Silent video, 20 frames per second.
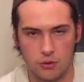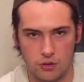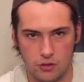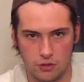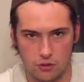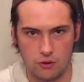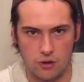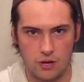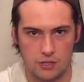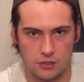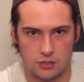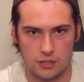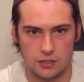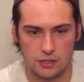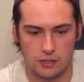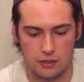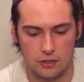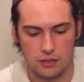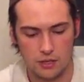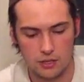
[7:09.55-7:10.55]
put your
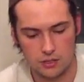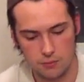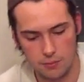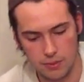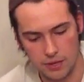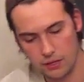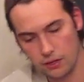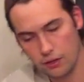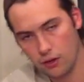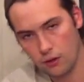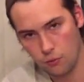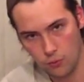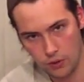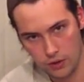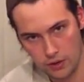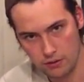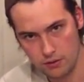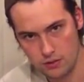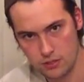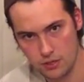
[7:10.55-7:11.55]
crosshair depending on
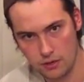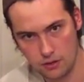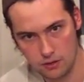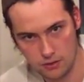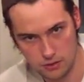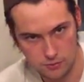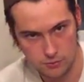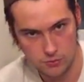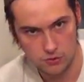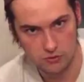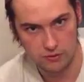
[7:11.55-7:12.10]
where the target is